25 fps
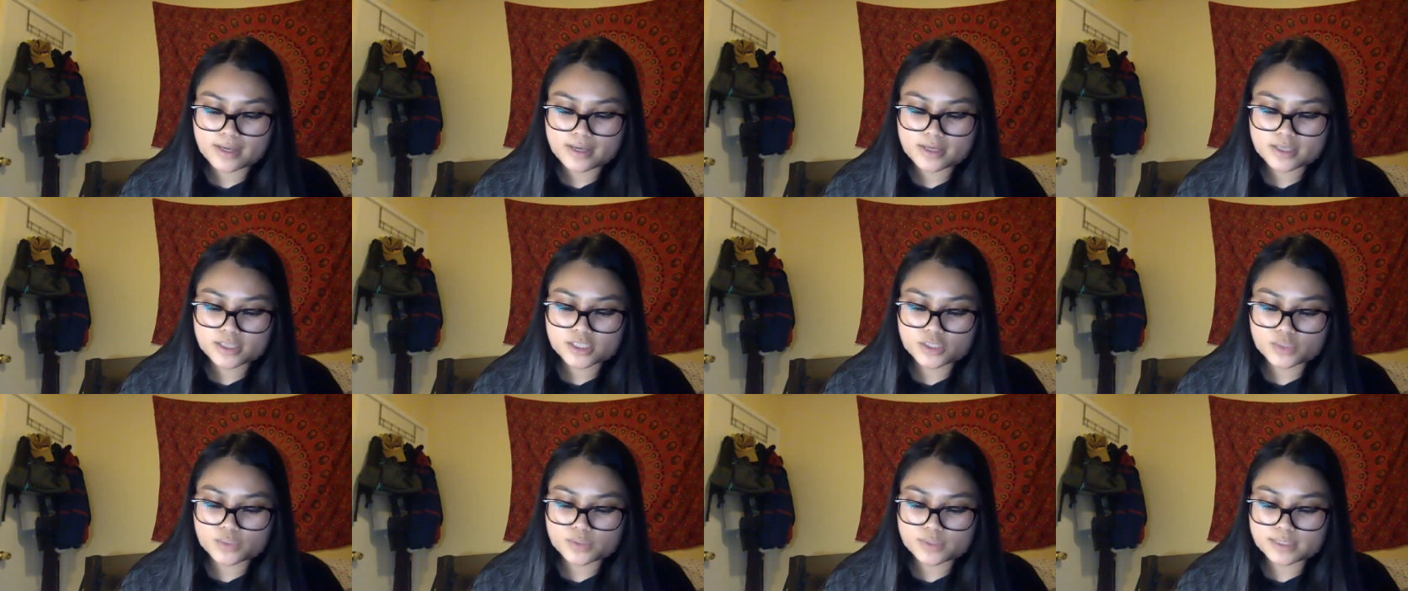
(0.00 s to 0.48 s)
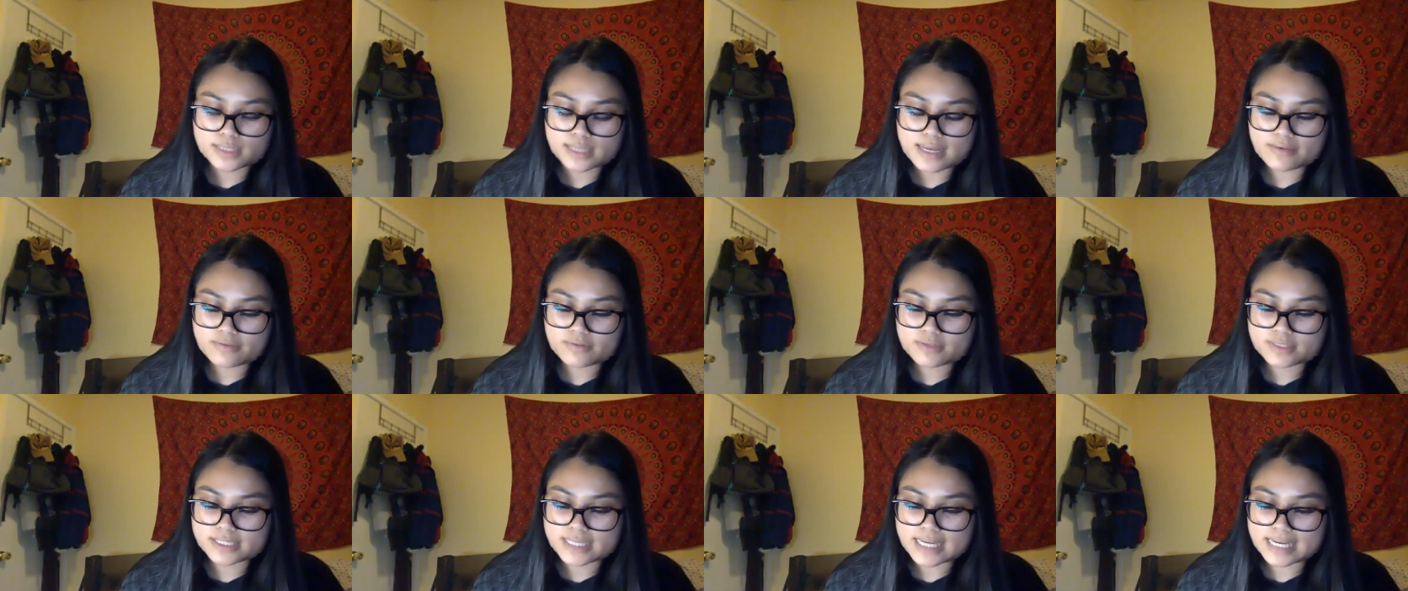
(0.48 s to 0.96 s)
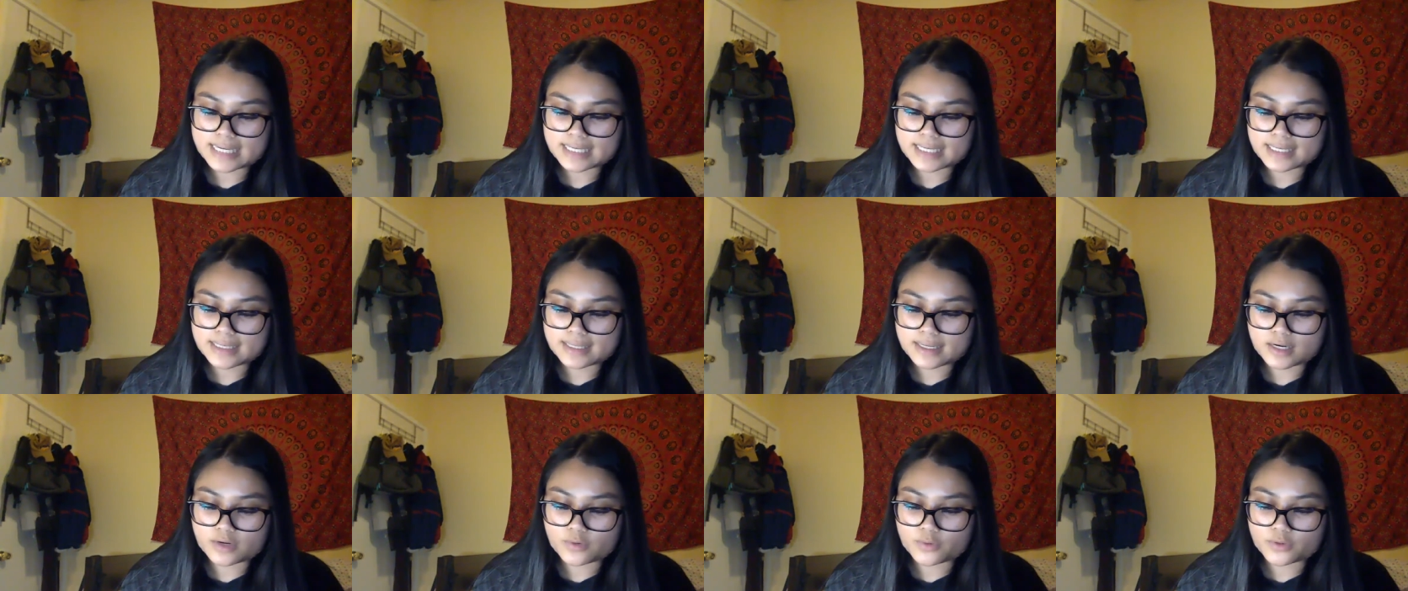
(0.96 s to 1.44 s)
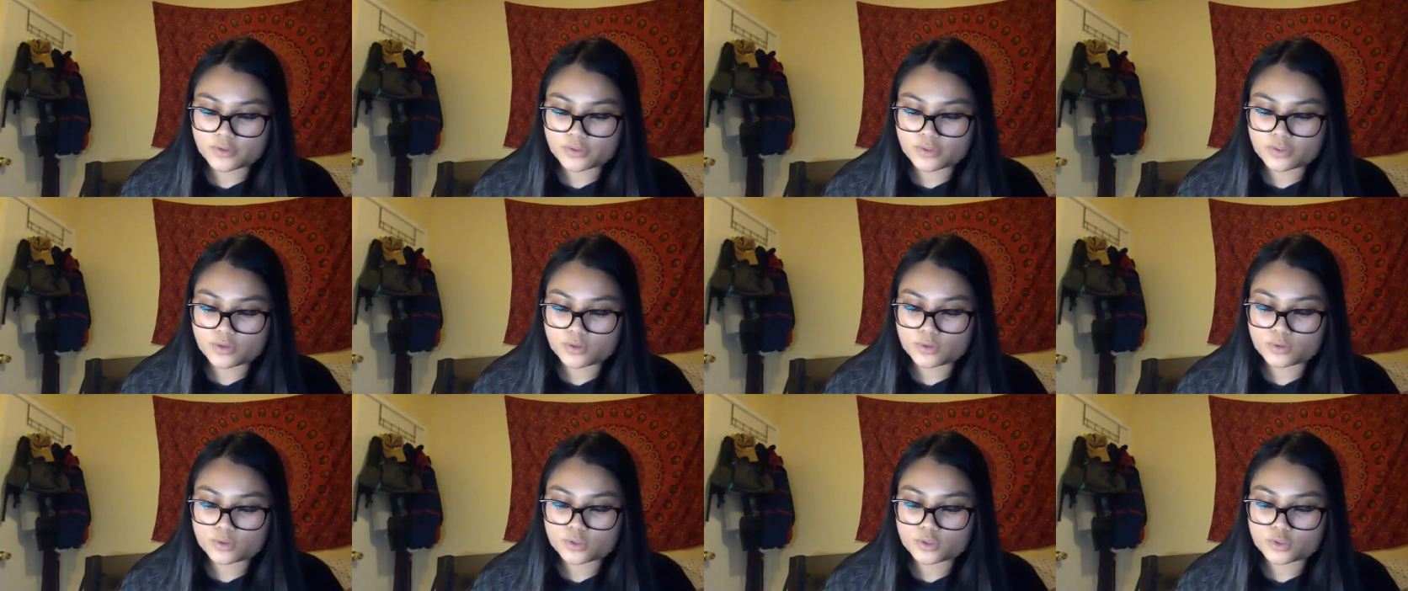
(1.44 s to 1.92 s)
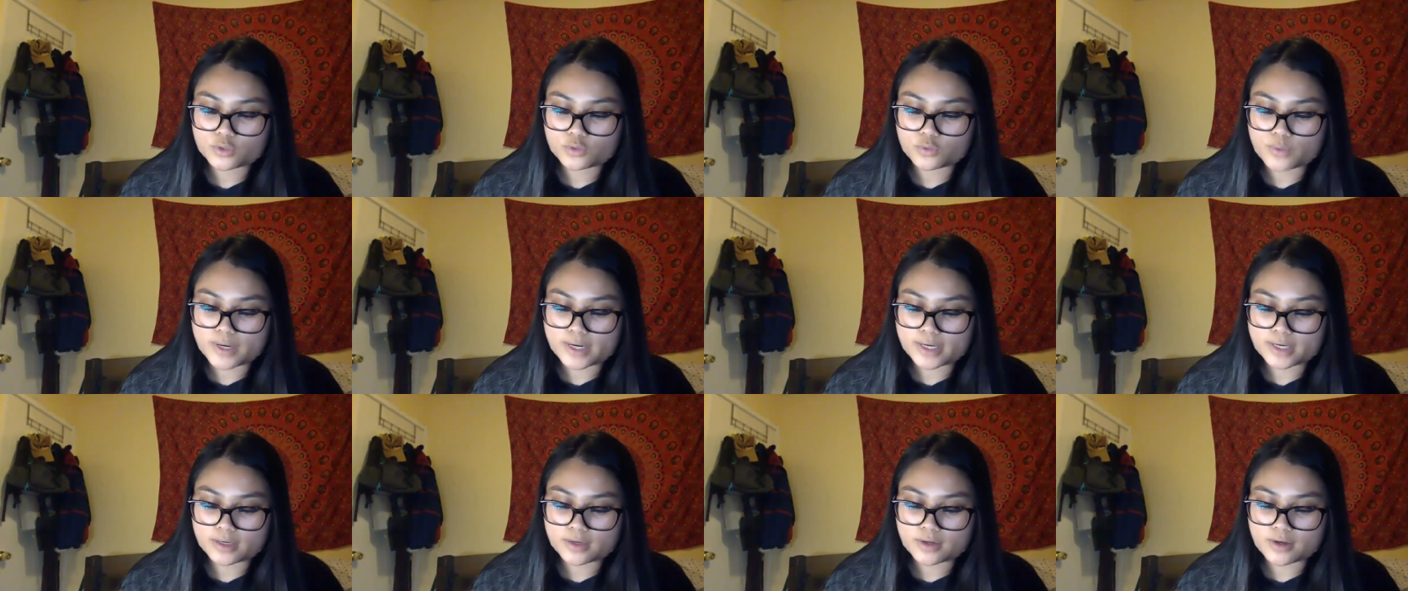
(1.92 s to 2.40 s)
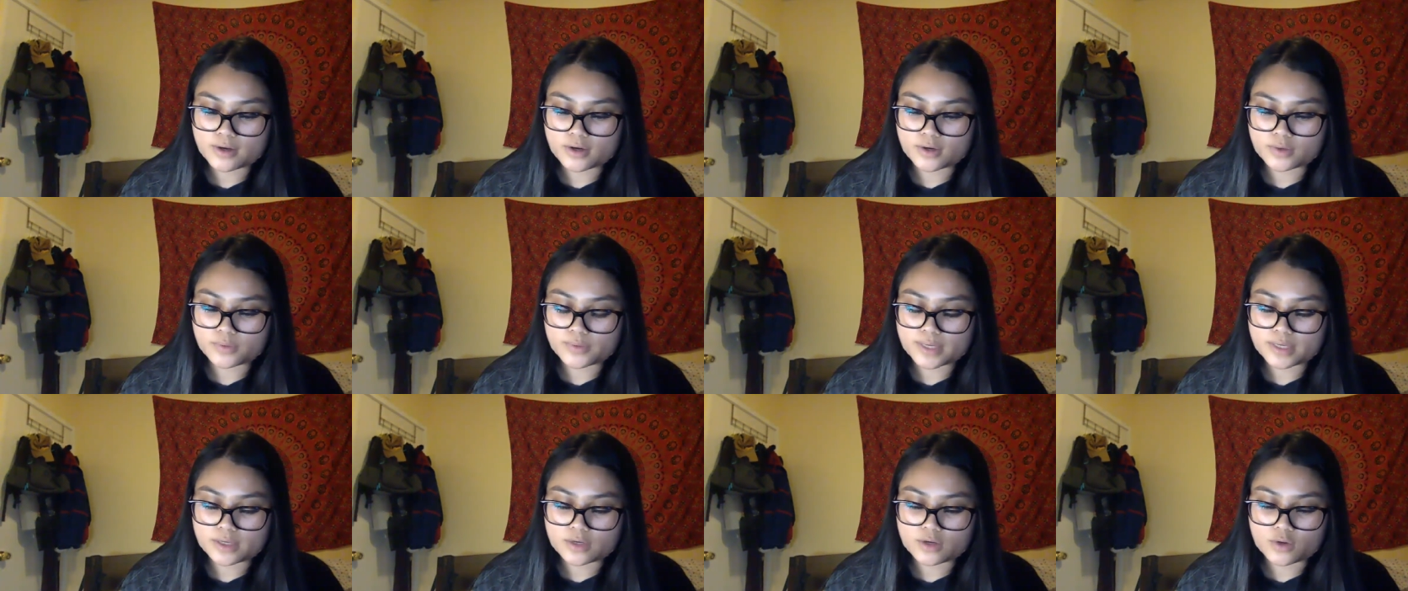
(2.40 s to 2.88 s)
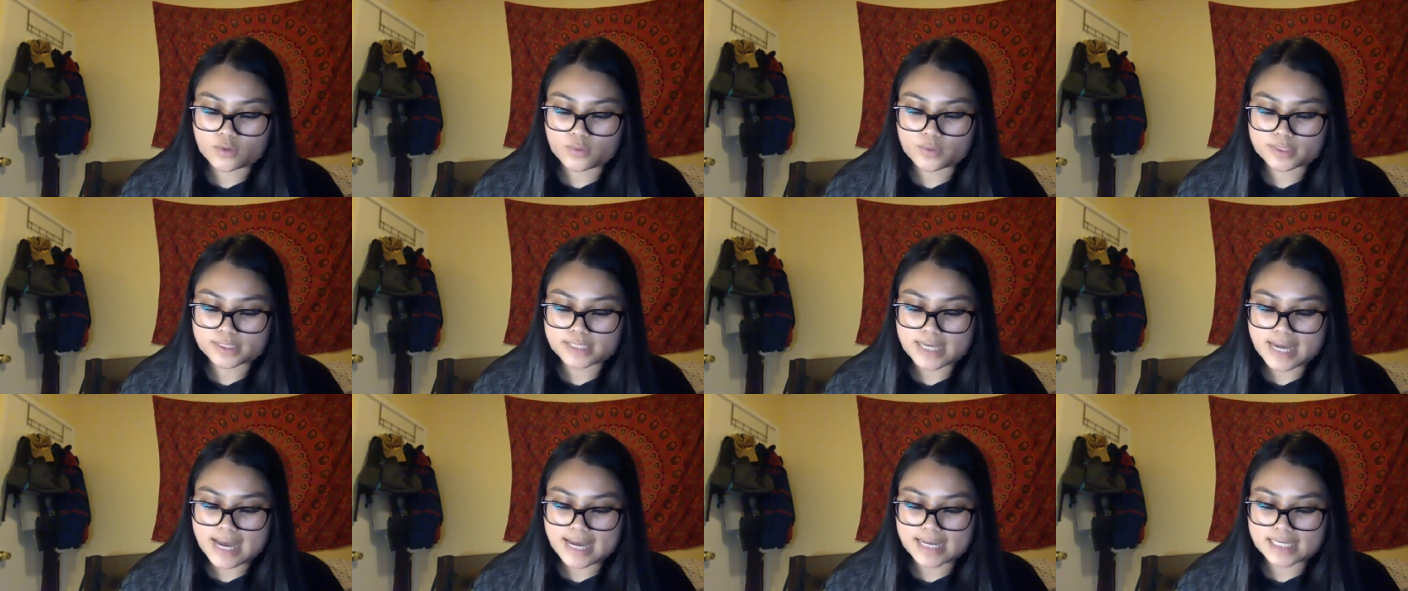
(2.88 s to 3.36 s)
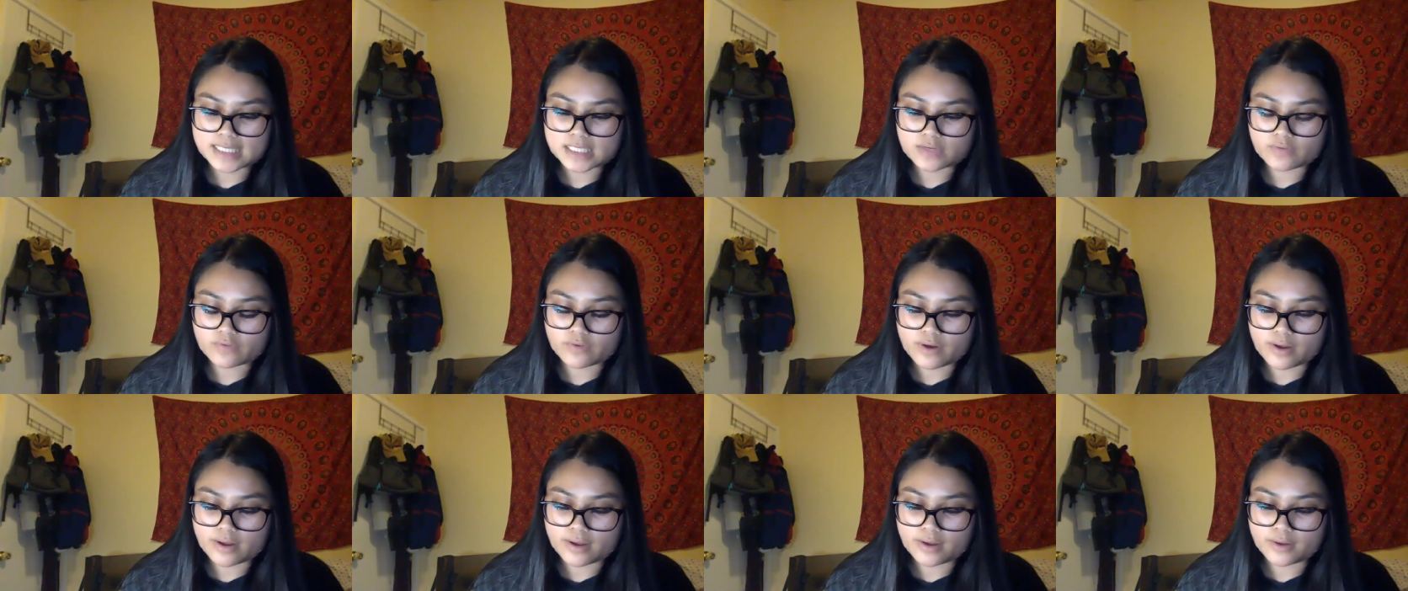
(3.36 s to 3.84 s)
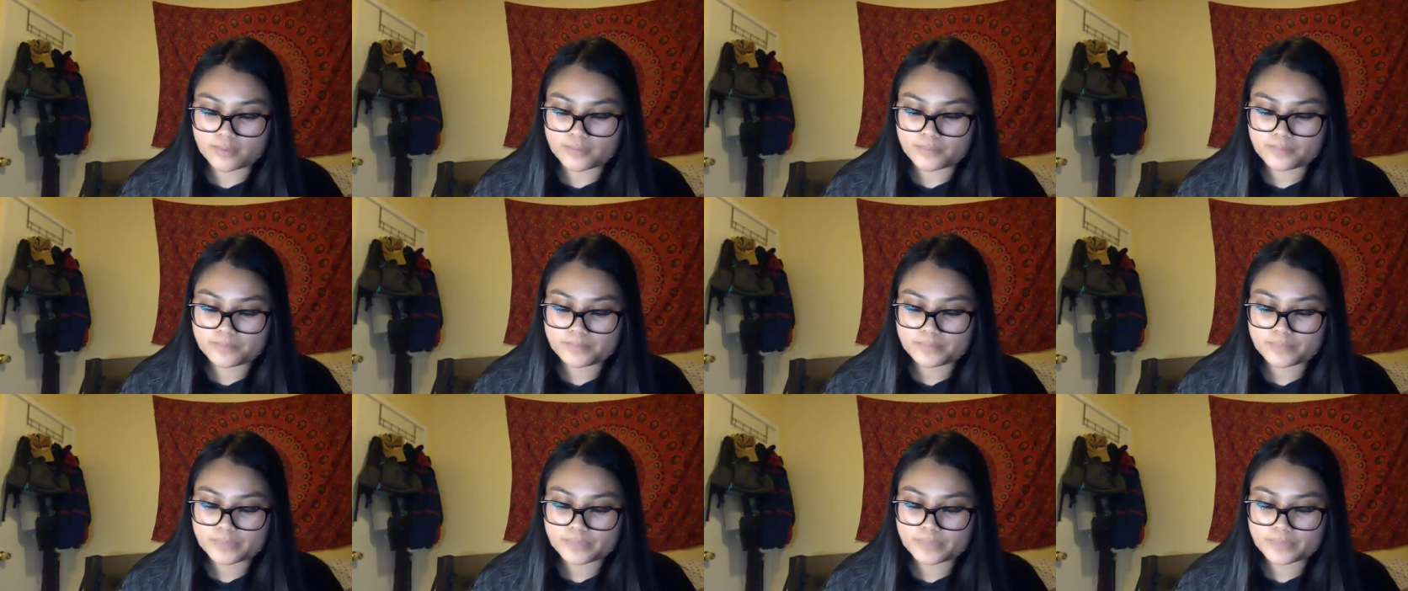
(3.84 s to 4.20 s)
she was left standing there with no clue where to go and no one to ask for help.